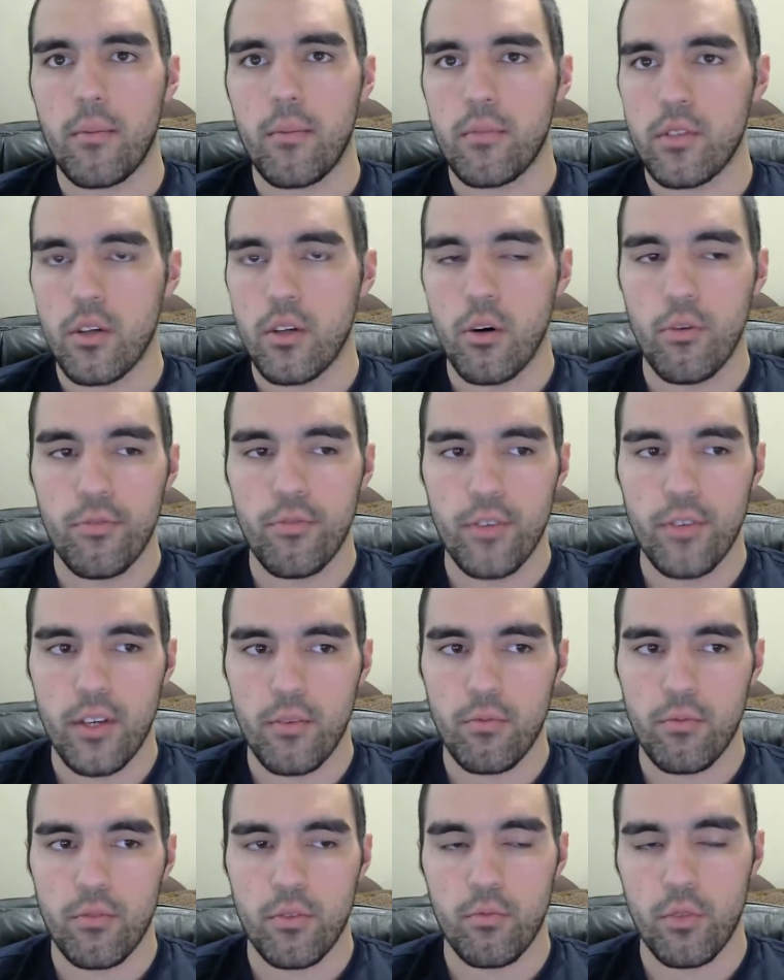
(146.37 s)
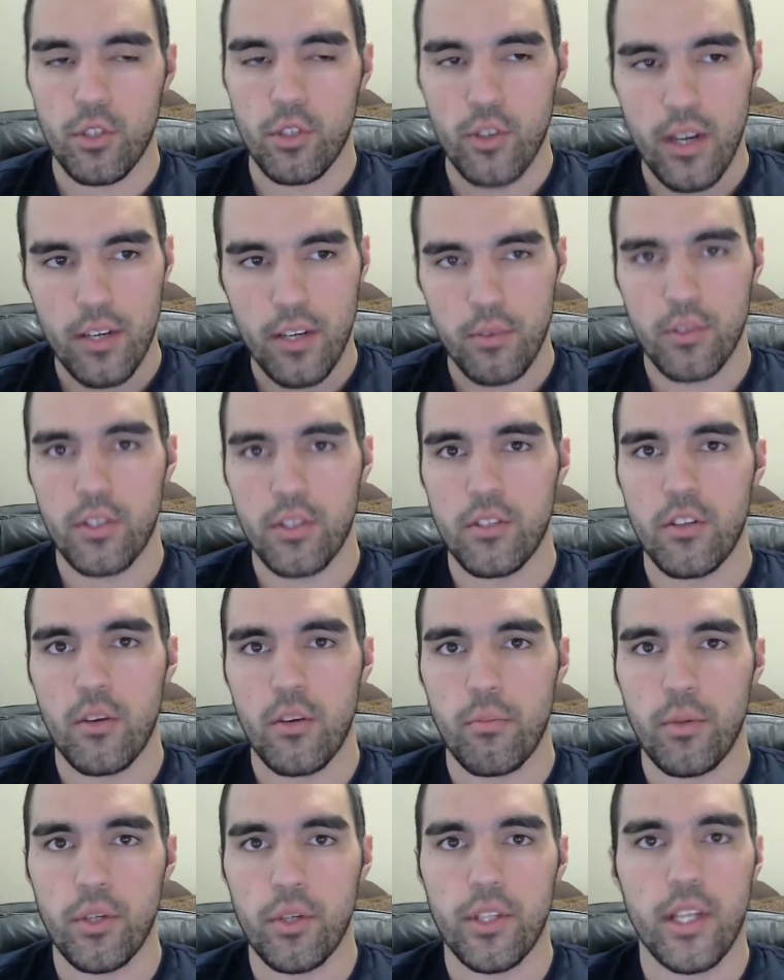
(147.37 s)
So hopefully we're trying to really start
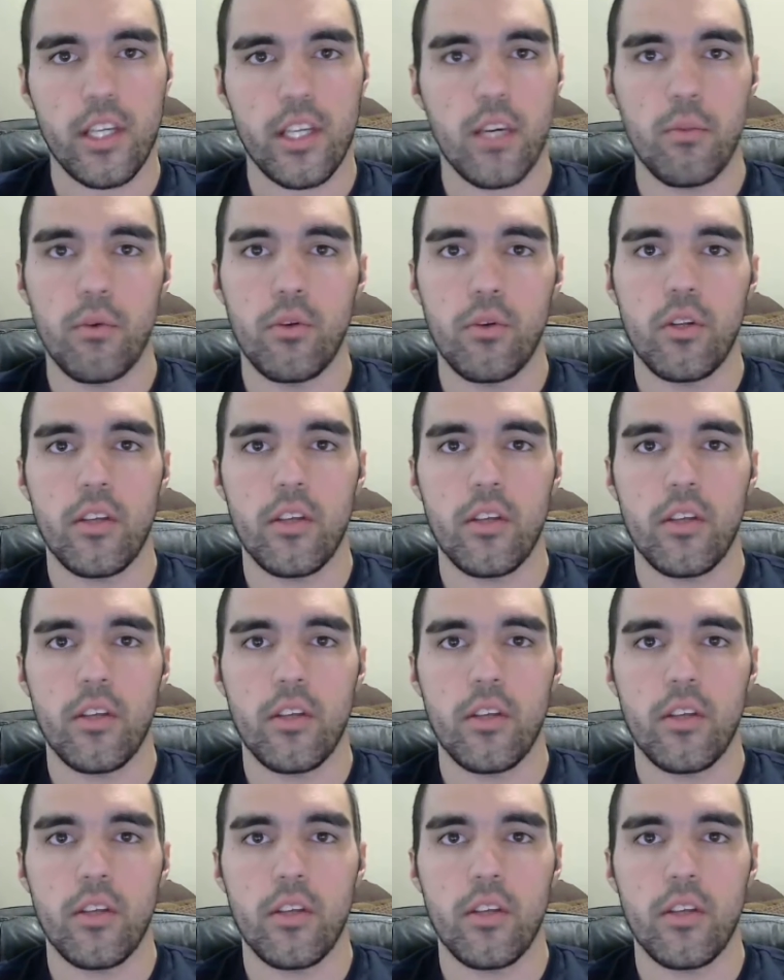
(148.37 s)
building that community.